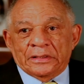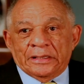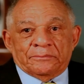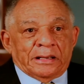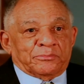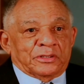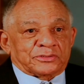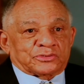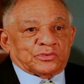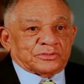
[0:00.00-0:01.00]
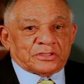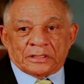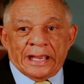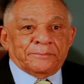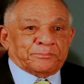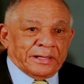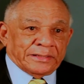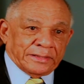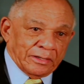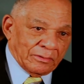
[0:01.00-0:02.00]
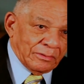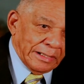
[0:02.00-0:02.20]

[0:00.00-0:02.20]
And my brother George said, "I ain't playing it, Harold.